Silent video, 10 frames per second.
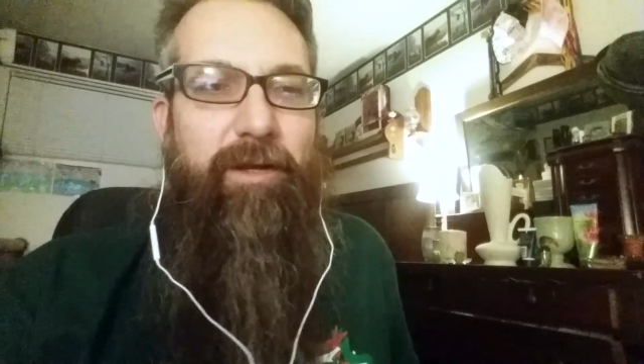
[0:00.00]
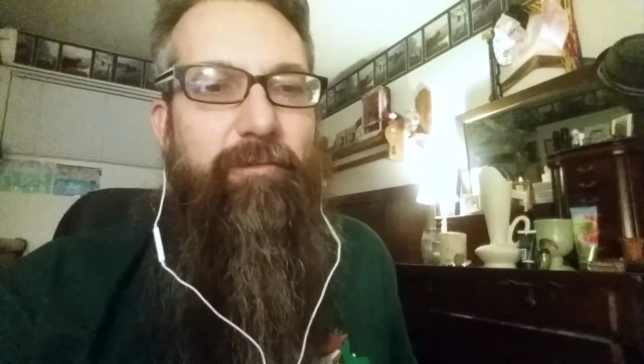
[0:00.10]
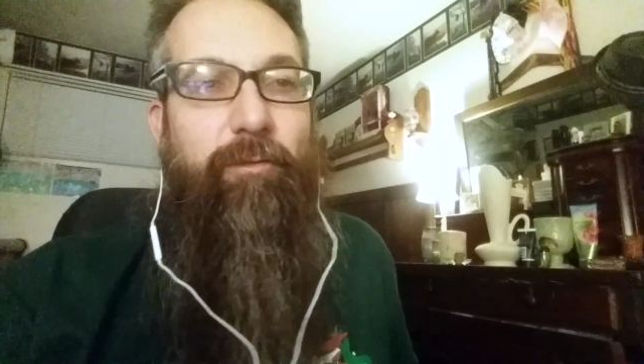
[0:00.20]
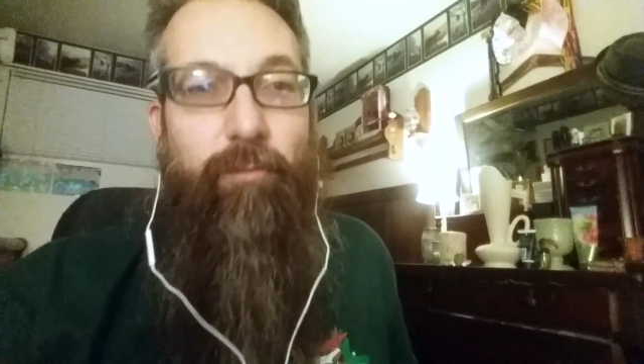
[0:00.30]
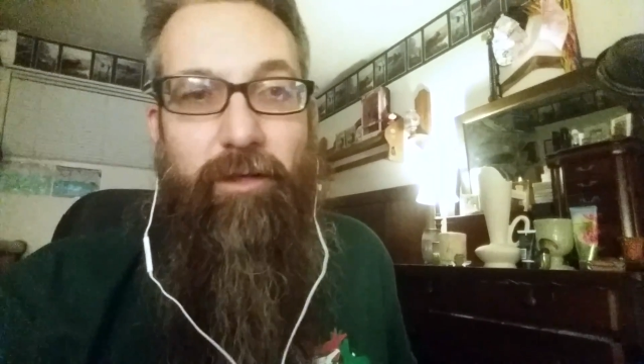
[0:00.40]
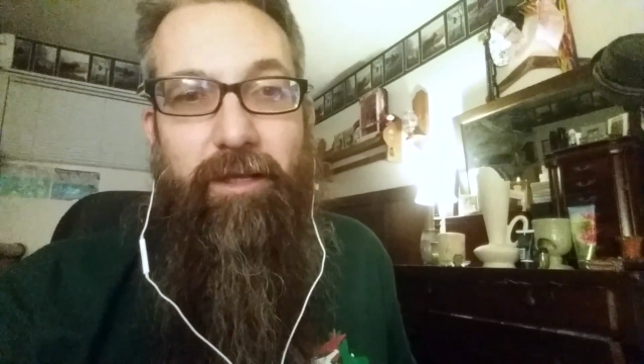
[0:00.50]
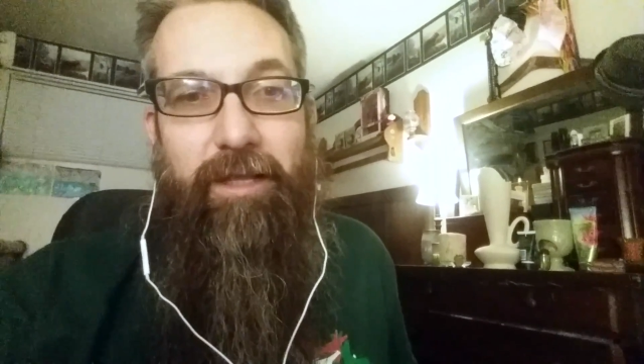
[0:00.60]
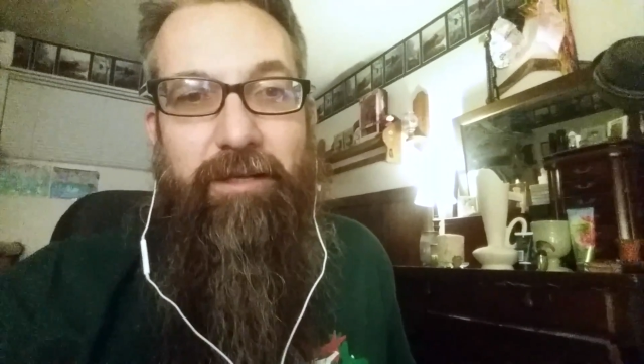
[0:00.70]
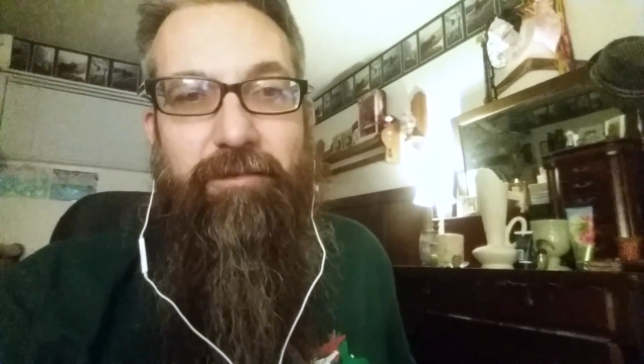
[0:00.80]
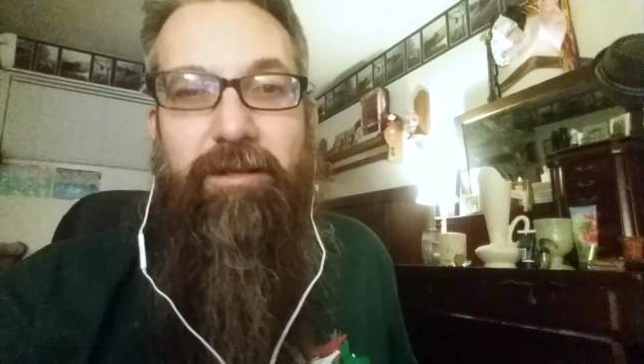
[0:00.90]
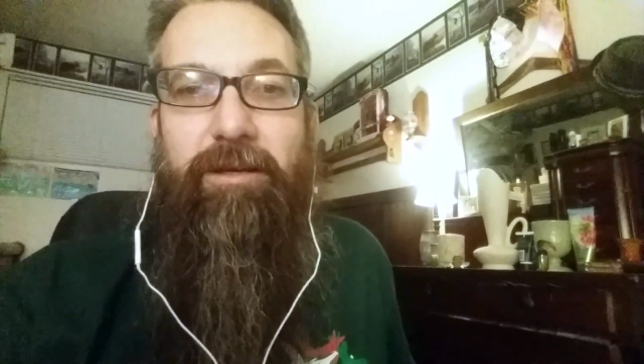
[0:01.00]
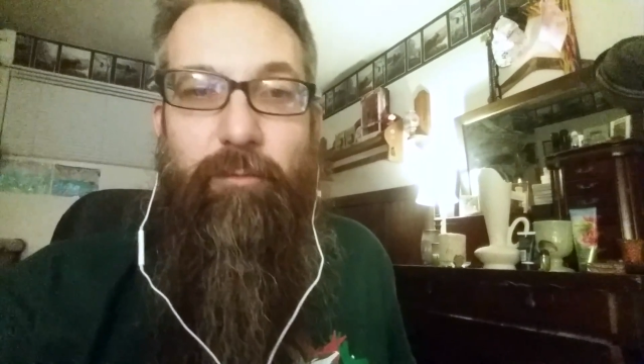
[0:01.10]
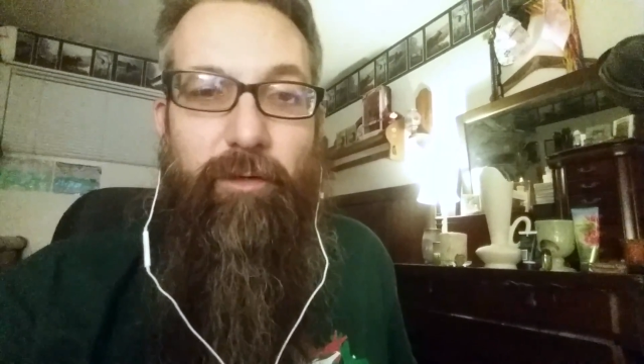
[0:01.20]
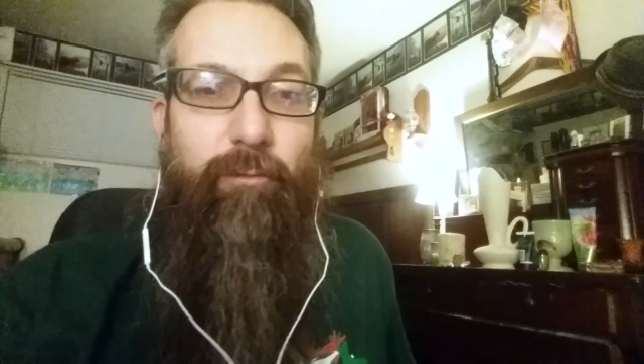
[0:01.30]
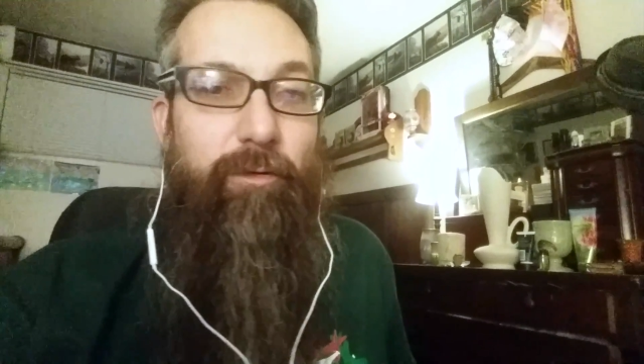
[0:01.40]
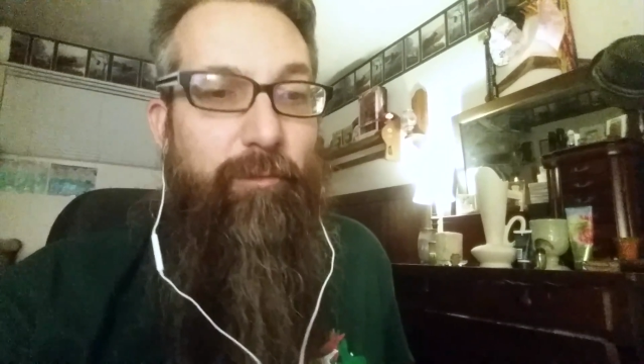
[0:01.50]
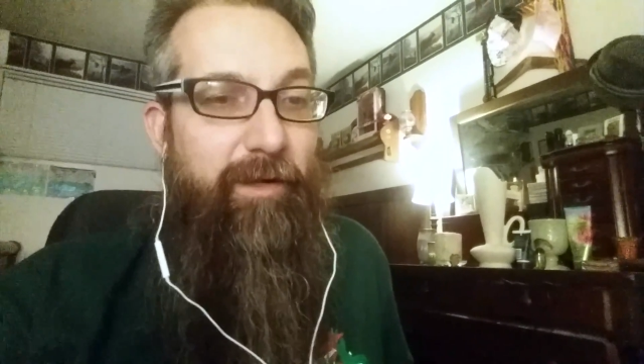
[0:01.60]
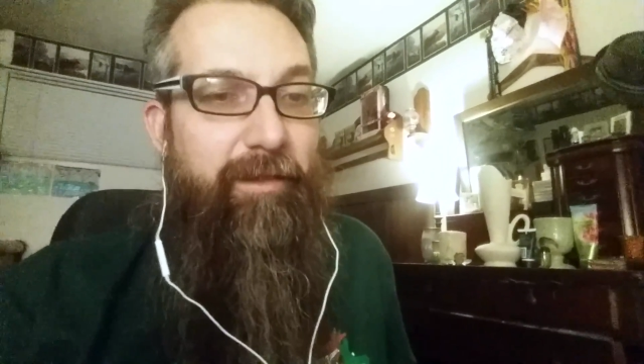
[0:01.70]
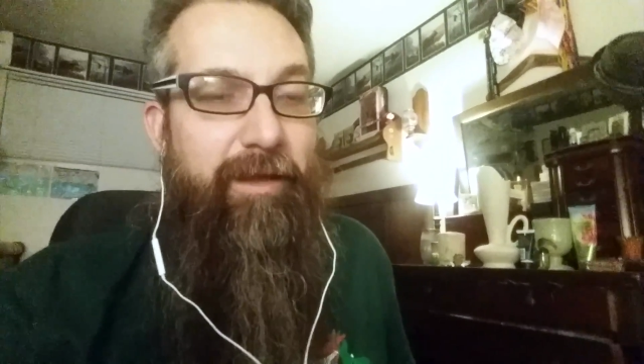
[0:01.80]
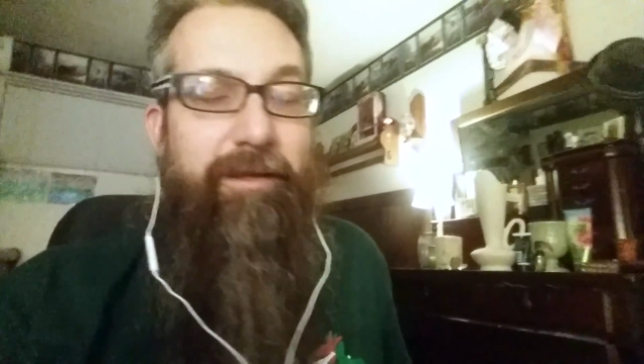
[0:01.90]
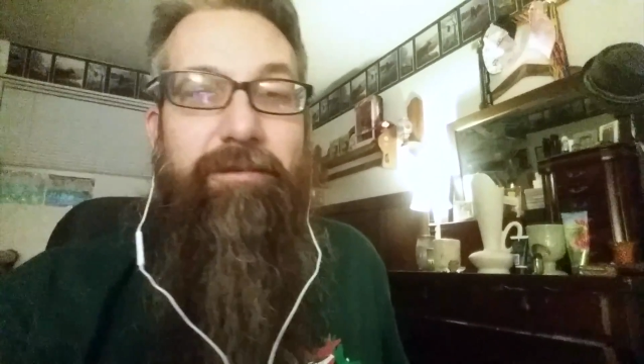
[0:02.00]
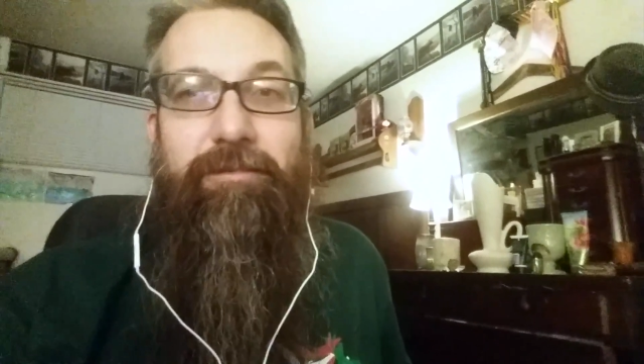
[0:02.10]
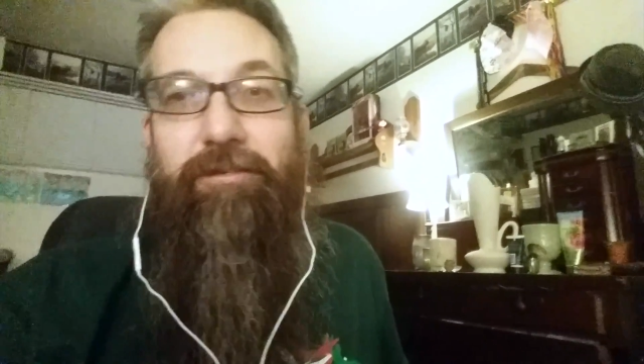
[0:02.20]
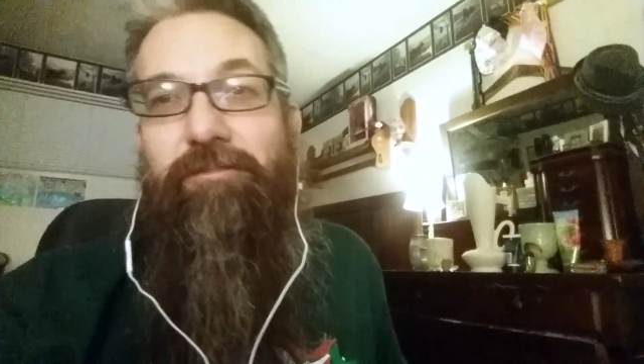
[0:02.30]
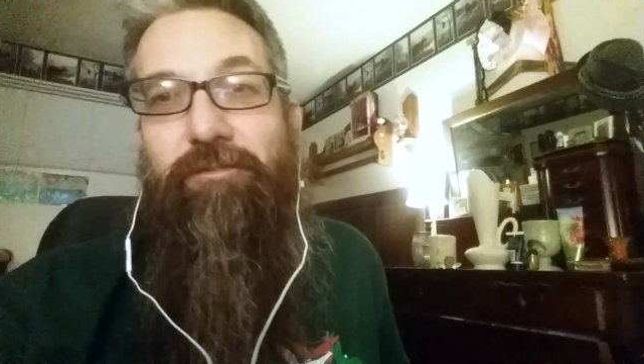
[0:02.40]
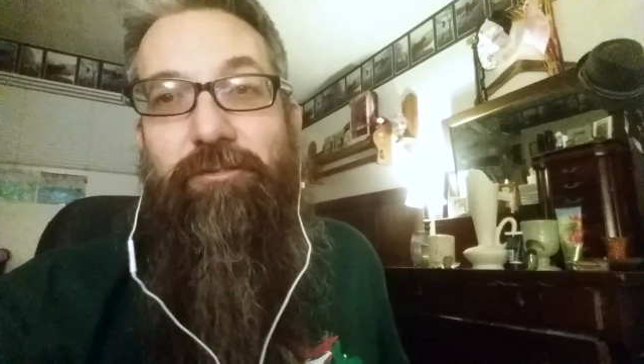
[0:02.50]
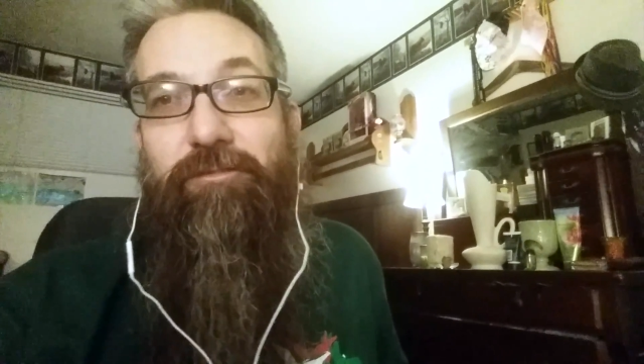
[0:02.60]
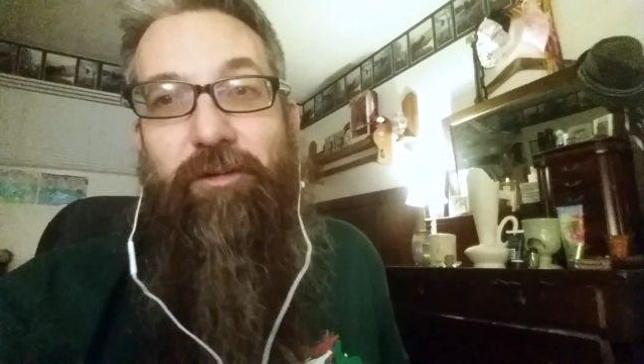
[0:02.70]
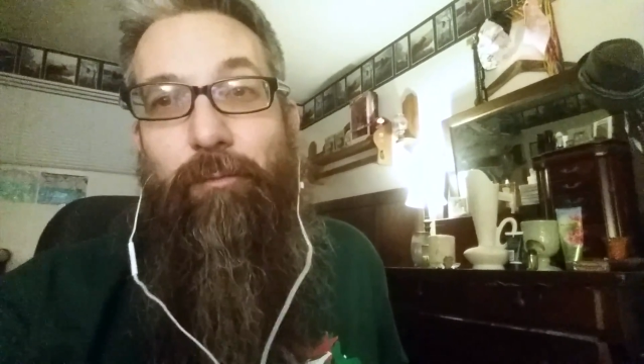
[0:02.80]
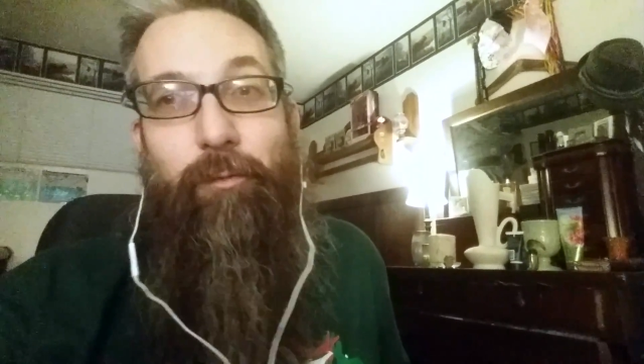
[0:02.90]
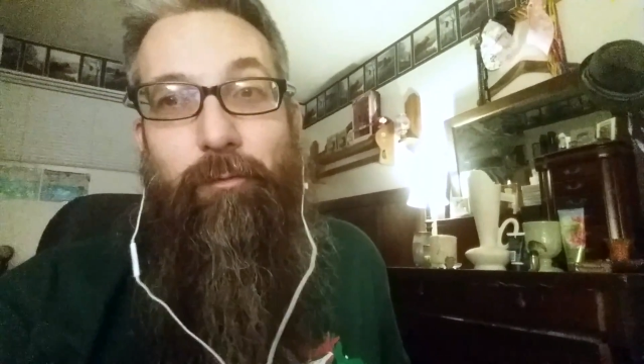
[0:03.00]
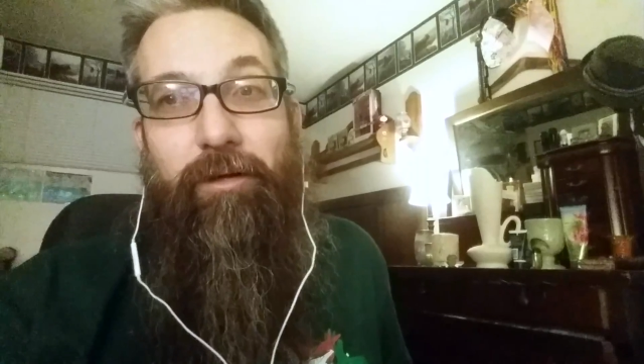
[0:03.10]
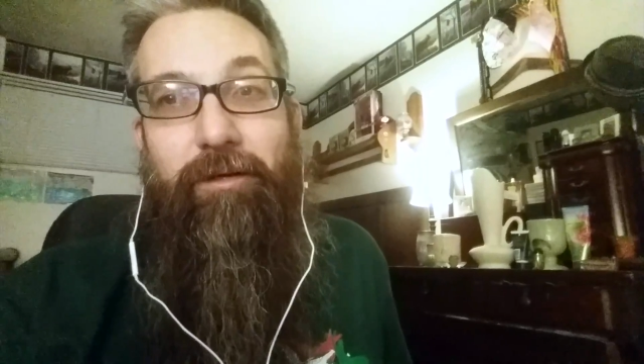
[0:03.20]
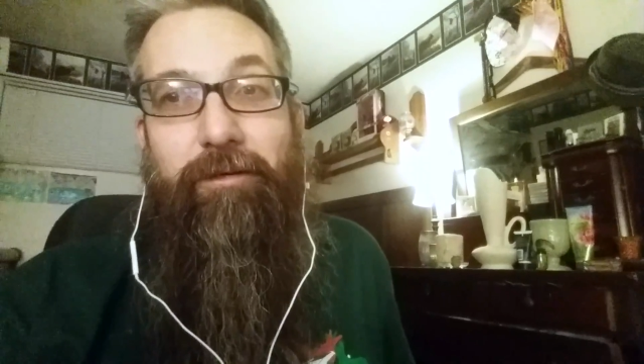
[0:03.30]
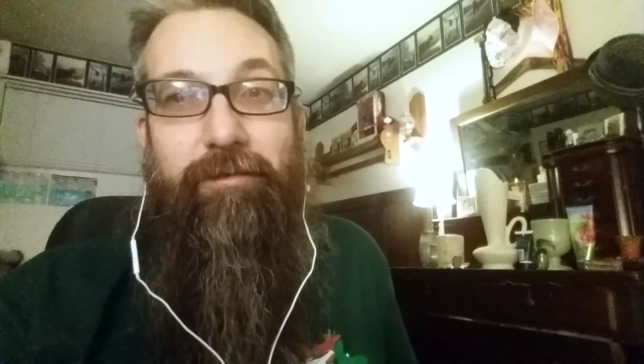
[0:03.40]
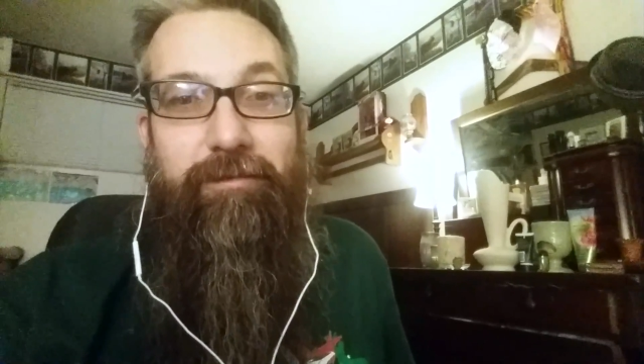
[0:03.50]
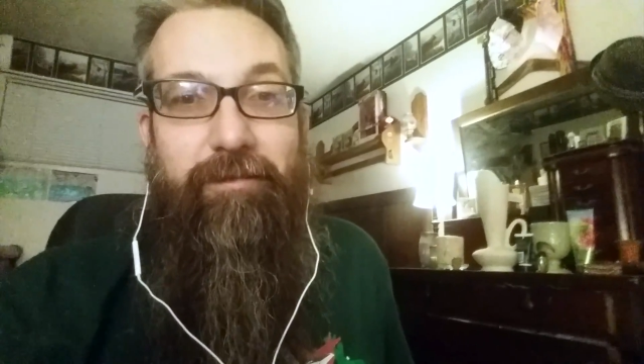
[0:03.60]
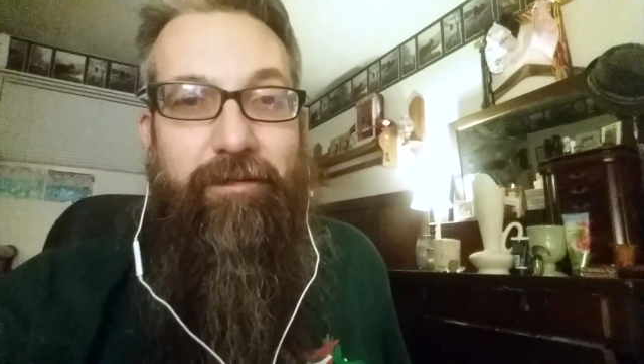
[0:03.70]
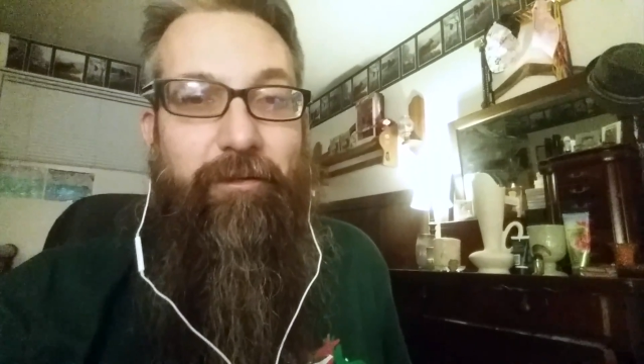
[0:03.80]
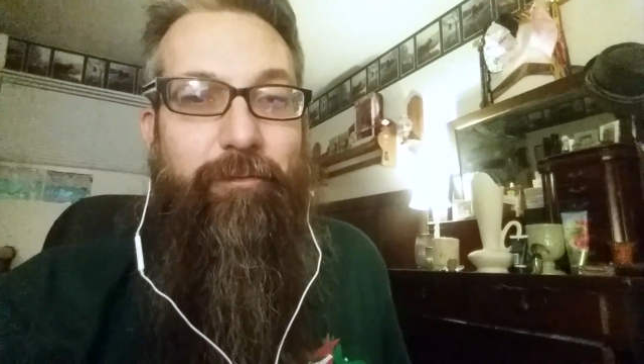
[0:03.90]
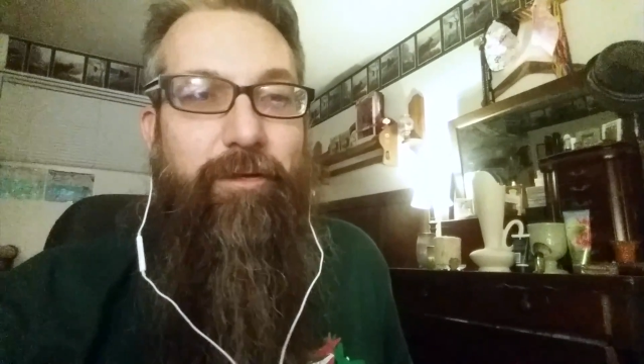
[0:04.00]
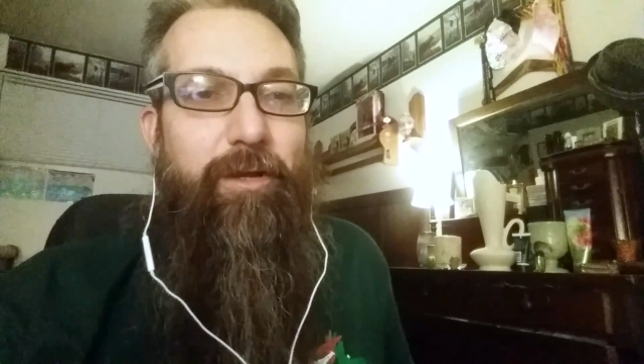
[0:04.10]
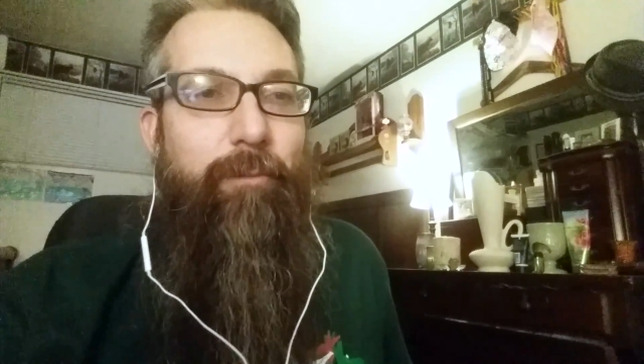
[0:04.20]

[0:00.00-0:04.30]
and if you're really lazy and you really don't want to do any of that, just choose GoPro color, you know.